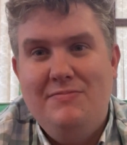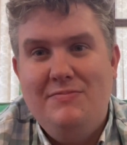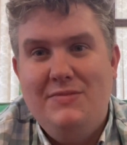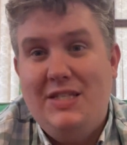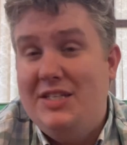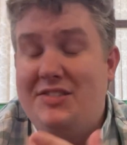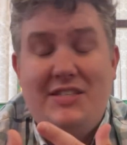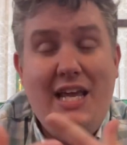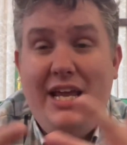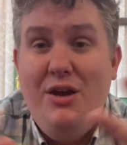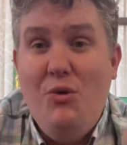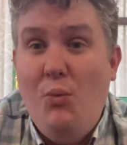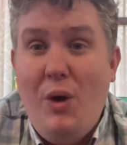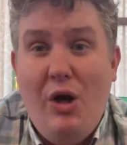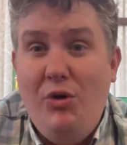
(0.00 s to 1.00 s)
to say
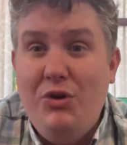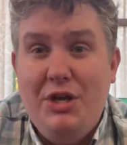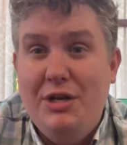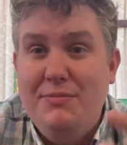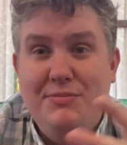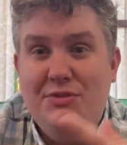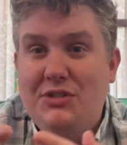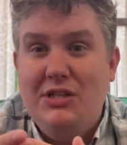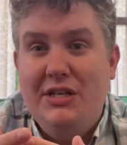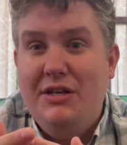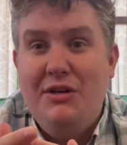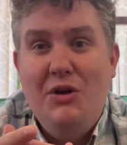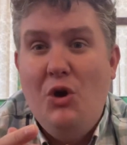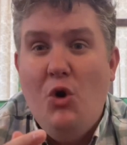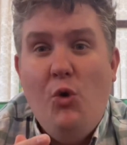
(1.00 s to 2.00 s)
welcome
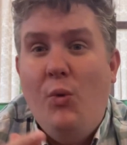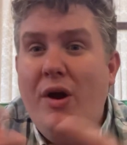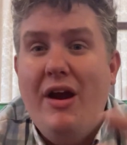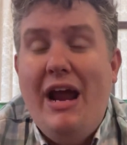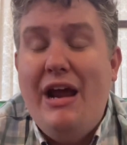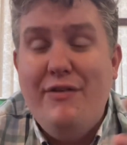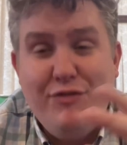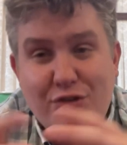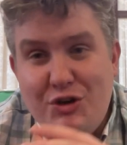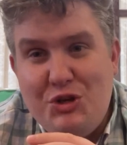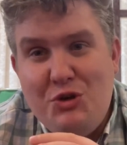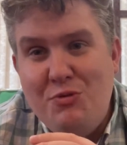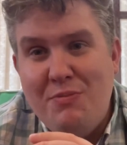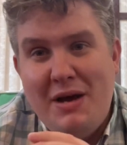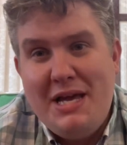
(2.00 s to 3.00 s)
to wherever
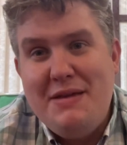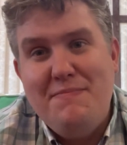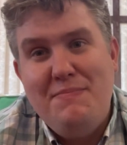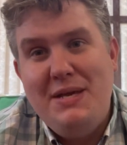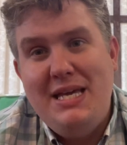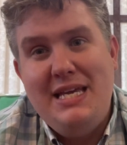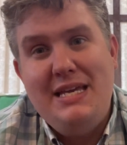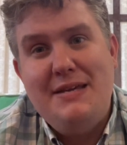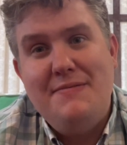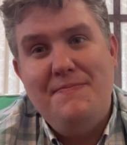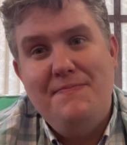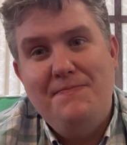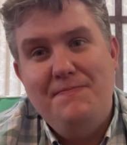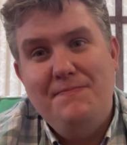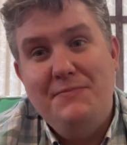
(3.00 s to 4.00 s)
you might be,
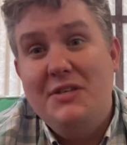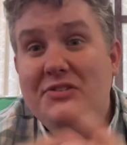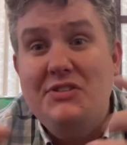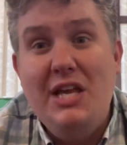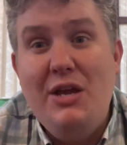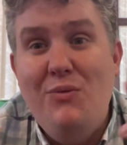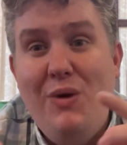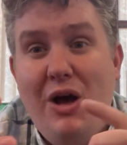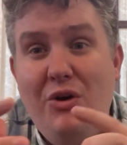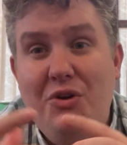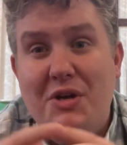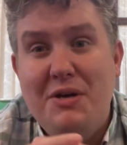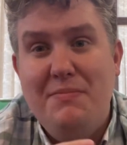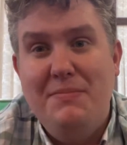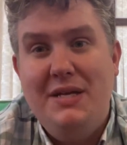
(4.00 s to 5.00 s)
to say
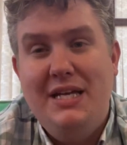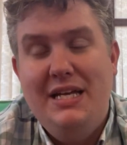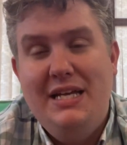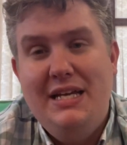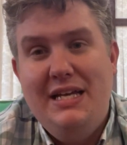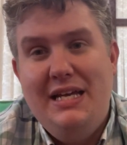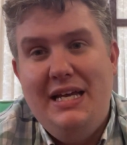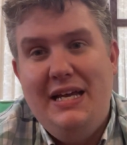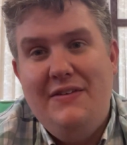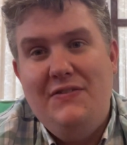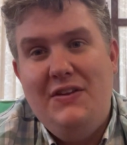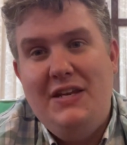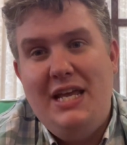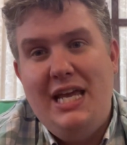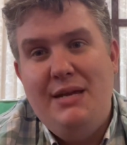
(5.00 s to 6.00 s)
welcome in
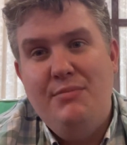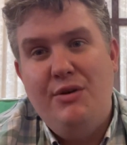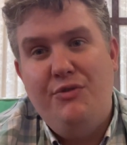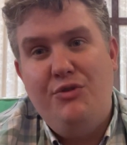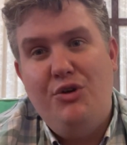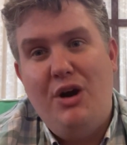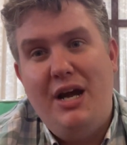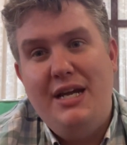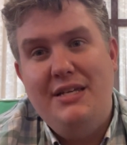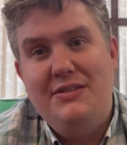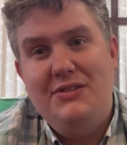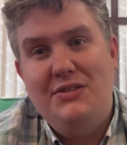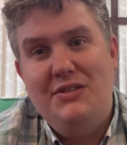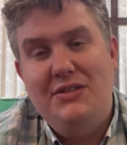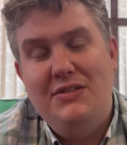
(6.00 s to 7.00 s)
the name of
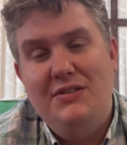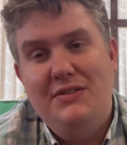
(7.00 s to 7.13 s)
Christ.